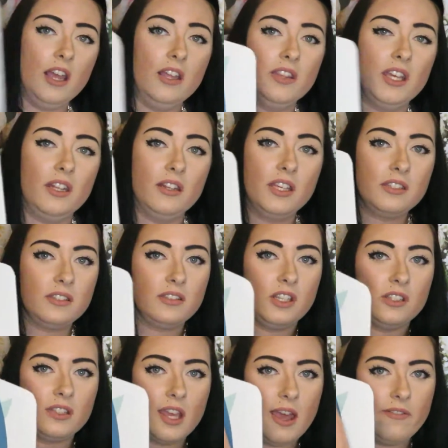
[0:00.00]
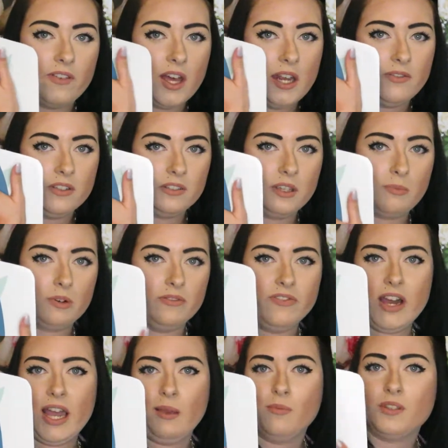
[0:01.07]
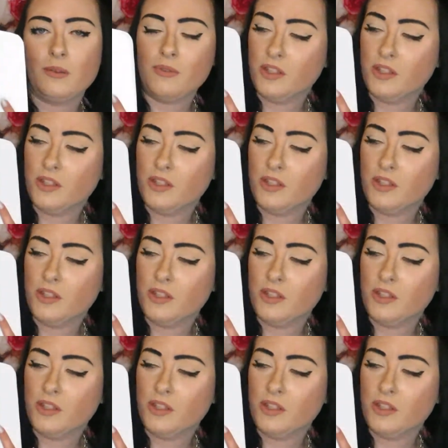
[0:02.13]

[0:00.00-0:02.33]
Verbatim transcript: And then this does have kind of a summer vibes.